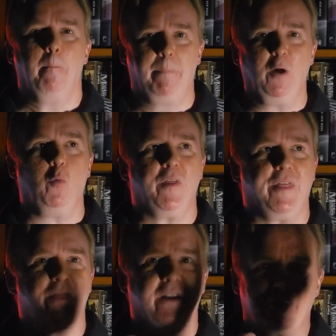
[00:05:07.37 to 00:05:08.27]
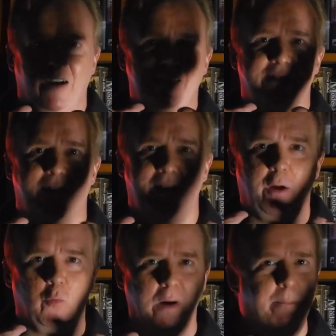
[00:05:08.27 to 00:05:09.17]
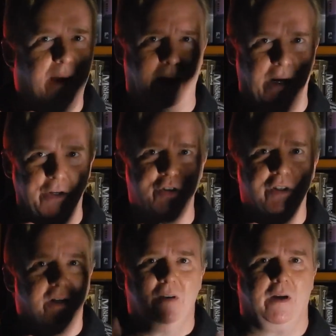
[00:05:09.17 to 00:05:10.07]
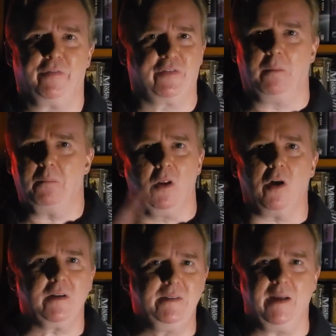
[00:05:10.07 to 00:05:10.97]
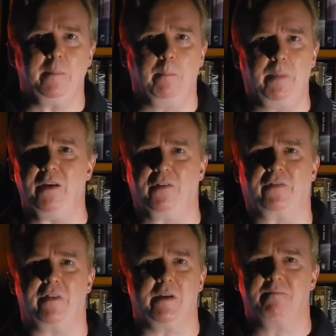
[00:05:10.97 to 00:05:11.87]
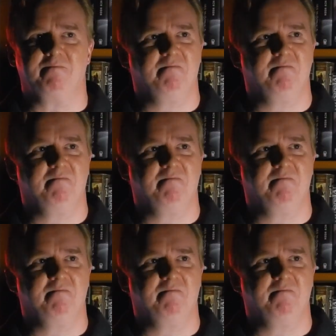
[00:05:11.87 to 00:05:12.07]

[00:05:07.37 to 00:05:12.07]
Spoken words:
built within the titanic ribcage of some long-dead beast that